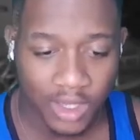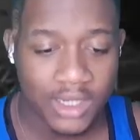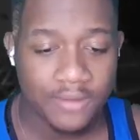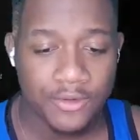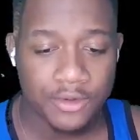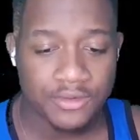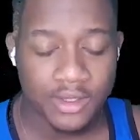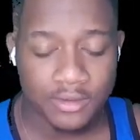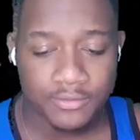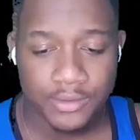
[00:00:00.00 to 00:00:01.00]
I live on the
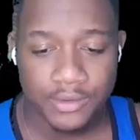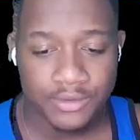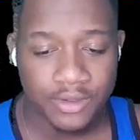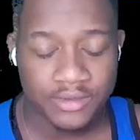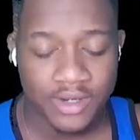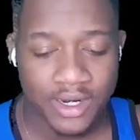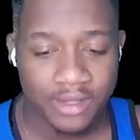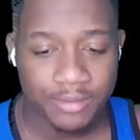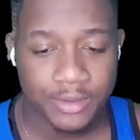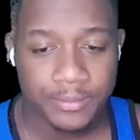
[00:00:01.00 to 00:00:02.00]
second floor, so that's not
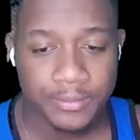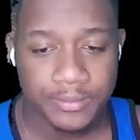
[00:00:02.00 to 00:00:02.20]
happening.